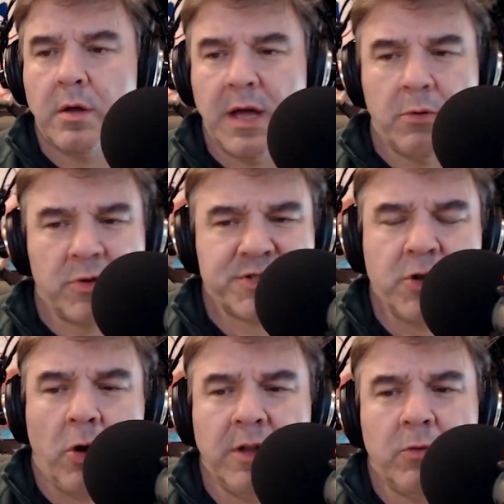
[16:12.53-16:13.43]
And was
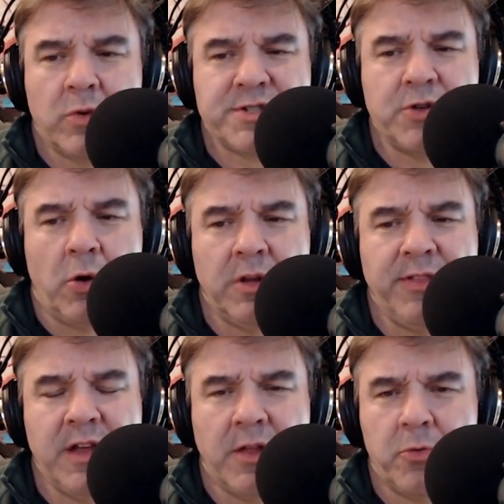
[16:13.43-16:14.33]

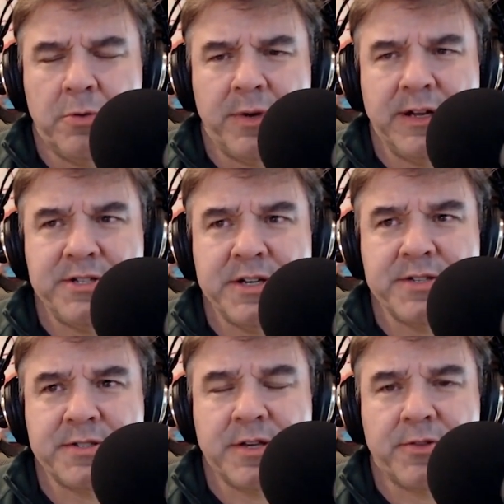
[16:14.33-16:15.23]
Nolan the other one by any
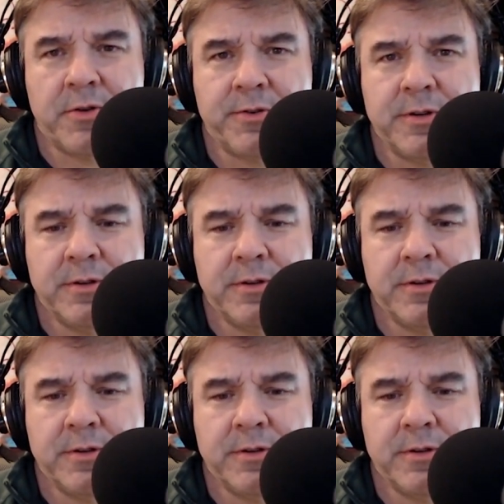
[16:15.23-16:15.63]
chance? The other owner?